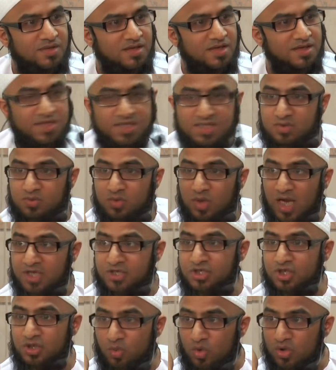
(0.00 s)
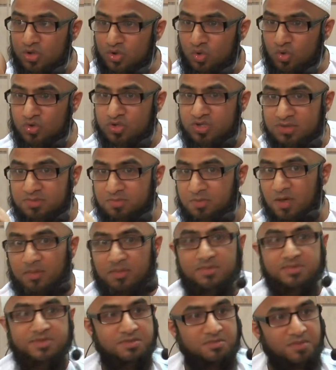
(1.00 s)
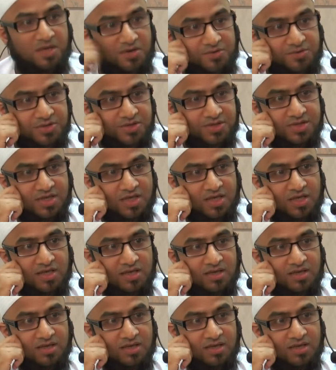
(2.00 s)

And this actually what causes problems in marriages.